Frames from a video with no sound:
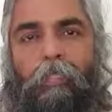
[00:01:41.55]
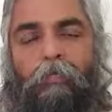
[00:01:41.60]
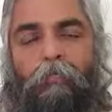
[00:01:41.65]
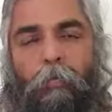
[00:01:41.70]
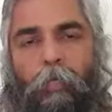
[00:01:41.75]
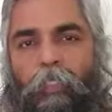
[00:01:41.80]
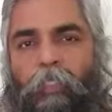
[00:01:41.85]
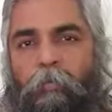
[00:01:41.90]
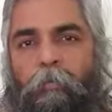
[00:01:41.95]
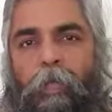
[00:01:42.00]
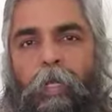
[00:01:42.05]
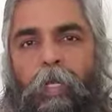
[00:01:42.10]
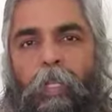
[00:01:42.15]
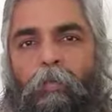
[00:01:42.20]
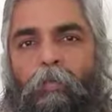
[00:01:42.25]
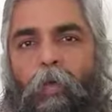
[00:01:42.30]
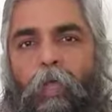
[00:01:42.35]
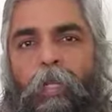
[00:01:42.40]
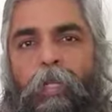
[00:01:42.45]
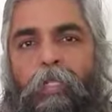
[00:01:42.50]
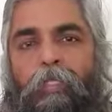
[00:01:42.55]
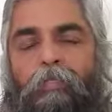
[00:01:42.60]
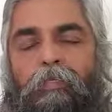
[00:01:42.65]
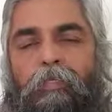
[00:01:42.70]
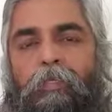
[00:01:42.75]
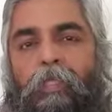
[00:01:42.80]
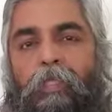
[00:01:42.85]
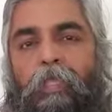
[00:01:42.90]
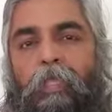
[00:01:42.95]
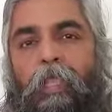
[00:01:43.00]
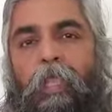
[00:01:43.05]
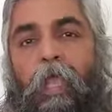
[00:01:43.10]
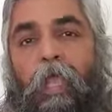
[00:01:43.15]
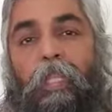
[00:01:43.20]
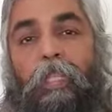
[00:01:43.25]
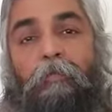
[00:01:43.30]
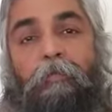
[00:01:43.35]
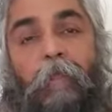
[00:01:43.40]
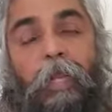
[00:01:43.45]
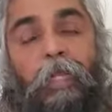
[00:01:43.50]
Possibility one is, at
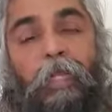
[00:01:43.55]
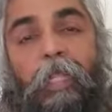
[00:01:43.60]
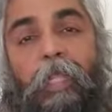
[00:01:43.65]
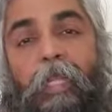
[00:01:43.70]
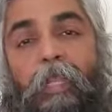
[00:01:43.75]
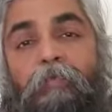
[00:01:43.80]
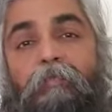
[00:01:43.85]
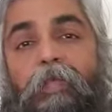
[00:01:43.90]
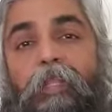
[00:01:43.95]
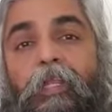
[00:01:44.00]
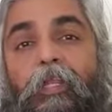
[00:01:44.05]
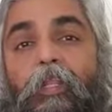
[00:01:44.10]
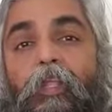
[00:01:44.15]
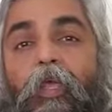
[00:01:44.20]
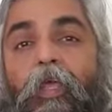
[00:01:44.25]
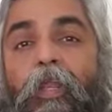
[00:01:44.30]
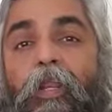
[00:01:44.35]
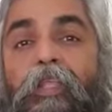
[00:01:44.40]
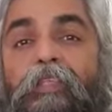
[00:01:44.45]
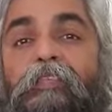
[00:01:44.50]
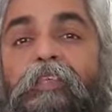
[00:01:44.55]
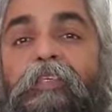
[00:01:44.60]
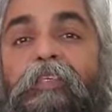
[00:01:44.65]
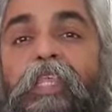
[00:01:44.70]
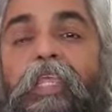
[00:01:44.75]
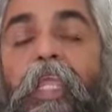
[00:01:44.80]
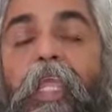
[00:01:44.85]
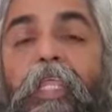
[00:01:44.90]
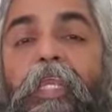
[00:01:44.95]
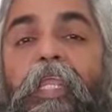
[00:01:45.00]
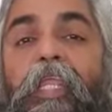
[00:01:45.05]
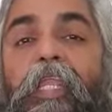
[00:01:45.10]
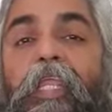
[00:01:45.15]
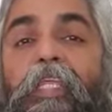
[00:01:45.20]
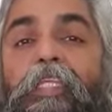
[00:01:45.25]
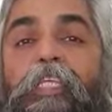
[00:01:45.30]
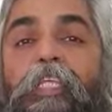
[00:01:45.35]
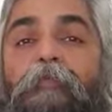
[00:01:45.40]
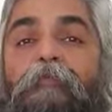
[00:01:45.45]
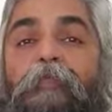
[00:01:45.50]
the mental level, you are resisting any
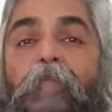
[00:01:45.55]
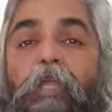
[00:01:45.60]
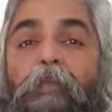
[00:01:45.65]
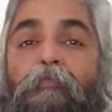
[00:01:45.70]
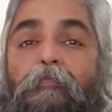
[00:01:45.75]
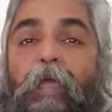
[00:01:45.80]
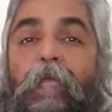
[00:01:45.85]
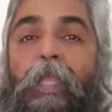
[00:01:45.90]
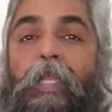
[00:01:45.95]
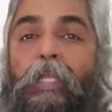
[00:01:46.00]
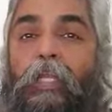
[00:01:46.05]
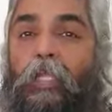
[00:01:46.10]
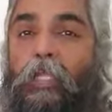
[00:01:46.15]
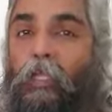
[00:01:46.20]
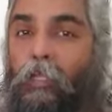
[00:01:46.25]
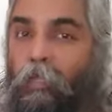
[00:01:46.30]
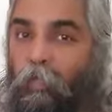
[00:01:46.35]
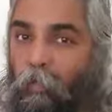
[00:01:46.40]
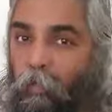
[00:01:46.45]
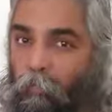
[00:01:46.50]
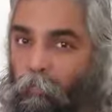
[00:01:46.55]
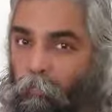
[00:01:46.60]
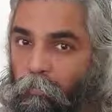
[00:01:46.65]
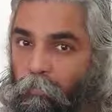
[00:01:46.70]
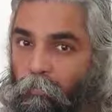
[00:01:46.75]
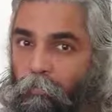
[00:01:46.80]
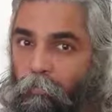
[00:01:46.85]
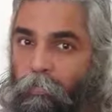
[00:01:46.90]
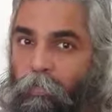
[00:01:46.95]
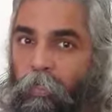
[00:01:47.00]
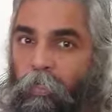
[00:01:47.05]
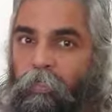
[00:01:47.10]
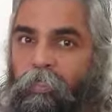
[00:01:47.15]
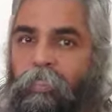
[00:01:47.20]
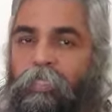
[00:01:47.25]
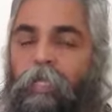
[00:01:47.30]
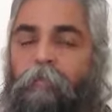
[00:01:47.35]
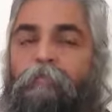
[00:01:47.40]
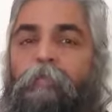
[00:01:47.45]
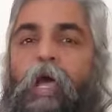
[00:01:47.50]
regime that might
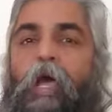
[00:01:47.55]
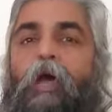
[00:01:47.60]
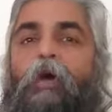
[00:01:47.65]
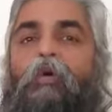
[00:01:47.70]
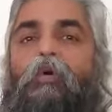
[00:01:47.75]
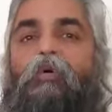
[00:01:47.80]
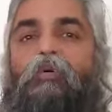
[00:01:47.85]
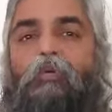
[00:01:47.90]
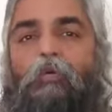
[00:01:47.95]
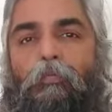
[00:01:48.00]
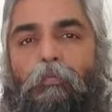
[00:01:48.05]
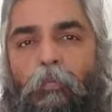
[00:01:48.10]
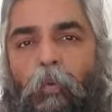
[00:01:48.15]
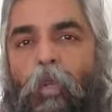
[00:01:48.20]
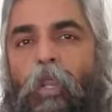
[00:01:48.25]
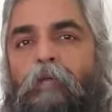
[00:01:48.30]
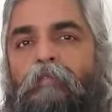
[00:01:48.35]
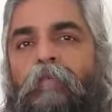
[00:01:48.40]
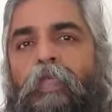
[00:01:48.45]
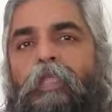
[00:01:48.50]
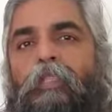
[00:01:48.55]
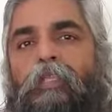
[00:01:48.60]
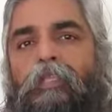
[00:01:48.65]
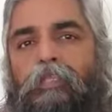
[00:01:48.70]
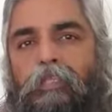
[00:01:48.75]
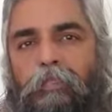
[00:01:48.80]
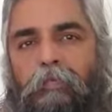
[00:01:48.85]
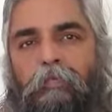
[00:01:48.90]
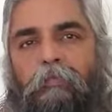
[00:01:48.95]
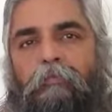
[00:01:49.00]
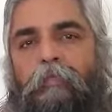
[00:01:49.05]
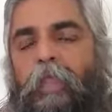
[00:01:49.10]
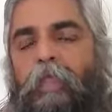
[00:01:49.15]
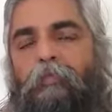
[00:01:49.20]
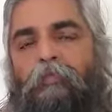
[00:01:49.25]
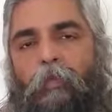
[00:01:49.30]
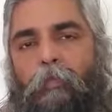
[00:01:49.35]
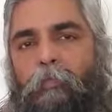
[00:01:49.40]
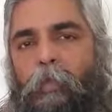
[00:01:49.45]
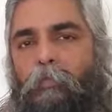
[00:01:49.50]
somehow pull away this weight
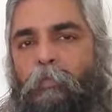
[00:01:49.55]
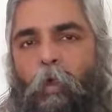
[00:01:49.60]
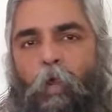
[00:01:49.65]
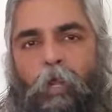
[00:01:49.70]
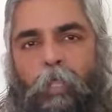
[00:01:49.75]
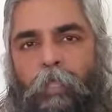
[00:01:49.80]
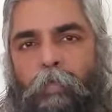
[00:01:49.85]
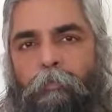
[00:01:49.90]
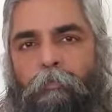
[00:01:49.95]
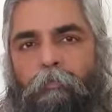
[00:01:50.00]
from your body.